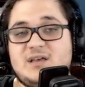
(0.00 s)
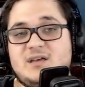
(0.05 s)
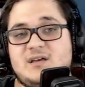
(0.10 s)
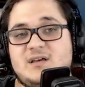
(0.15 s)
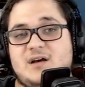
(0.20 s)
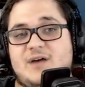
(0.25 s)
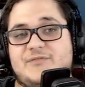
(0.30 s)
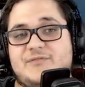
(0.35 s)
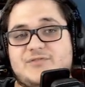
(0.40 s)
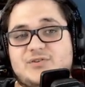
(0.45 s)

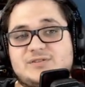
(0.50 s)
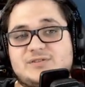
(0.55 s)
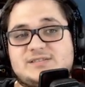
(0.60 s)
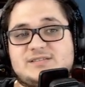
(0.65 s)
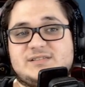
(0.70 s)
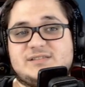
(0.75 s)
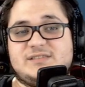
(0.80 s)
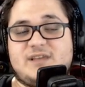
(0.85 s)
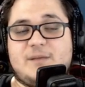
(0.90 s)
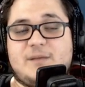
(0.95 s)
of course,
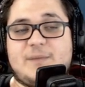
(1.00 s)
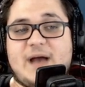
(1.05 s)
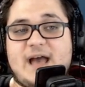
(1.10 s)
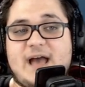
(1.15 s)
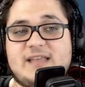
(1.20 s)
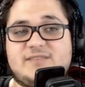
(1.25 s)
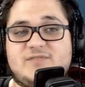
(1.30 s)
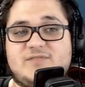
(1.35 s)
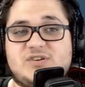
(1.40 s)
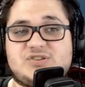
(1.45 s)
they're
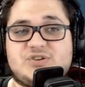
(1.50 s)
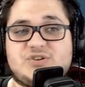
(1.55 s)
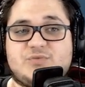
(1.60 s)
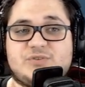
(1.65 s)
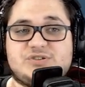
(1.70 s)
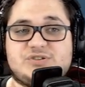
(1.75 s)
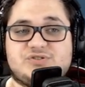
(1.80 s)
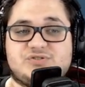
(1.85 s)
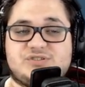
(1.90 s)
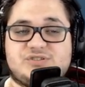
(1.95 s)
behind Division,
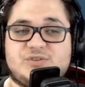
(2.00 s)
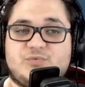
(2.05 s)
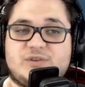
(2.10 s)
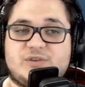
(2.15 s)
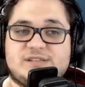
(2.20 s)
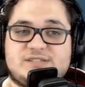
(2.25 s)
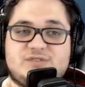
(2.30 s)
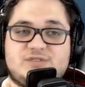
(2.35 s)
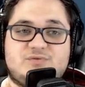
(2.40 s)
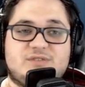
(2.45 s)
Original Sin 1
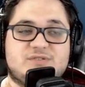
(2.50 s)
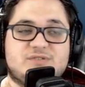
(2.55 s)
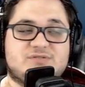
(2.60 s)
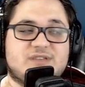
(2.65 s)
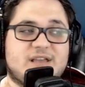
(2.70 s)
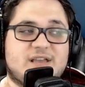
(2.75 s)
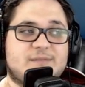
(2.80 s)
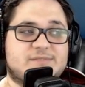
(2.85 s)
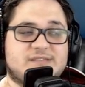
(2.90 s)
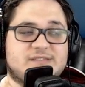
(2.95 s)
and 2. Those are
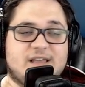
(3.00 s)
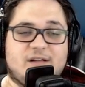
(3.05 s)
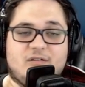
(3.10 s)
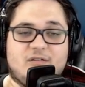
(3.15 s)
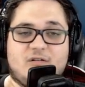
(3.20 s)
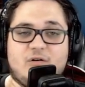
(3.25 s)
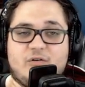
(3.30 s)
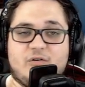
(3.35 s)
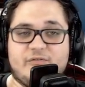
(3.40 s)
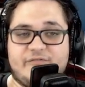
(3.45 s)
games that are
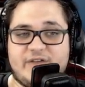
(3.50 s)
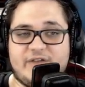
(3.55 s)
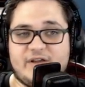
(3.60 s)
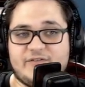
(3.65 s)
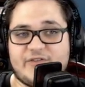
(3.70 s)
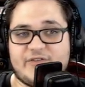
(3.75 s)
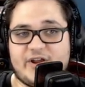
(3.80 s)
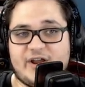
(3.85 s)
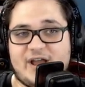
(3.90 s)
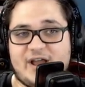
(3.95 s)
all very,
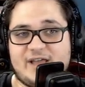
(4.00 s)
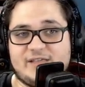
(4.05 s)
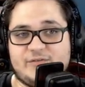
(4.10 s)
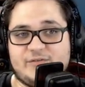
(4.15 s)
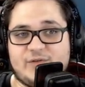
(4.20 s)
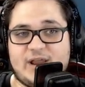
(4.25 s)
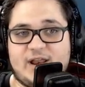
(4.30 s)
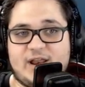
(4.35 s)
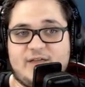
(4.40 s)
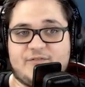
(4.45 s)
very highly rated.